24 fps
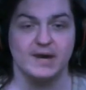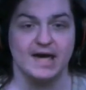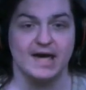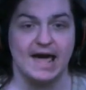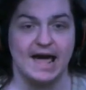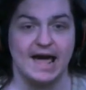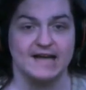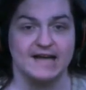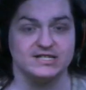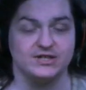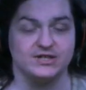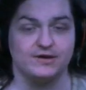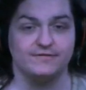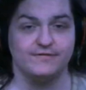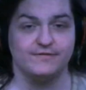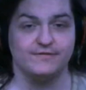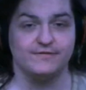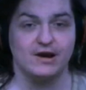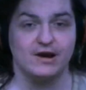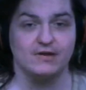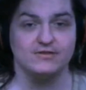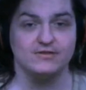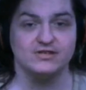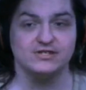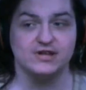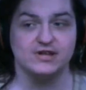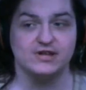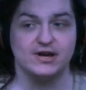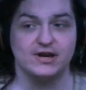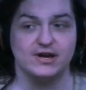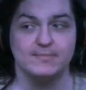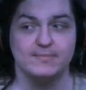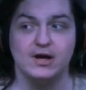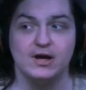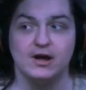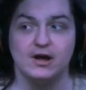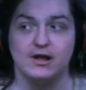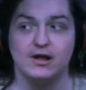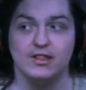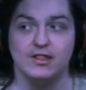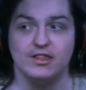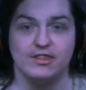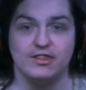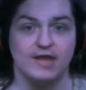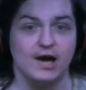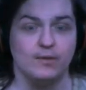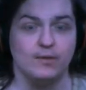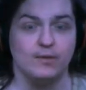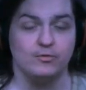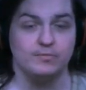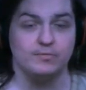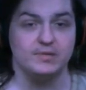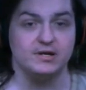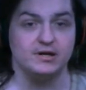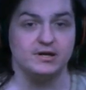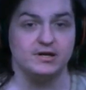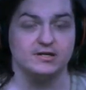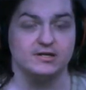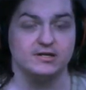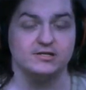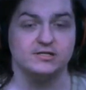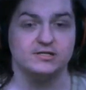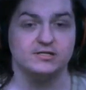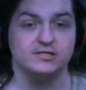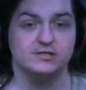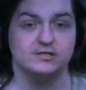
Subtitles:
ass on fire this time, that would be nice.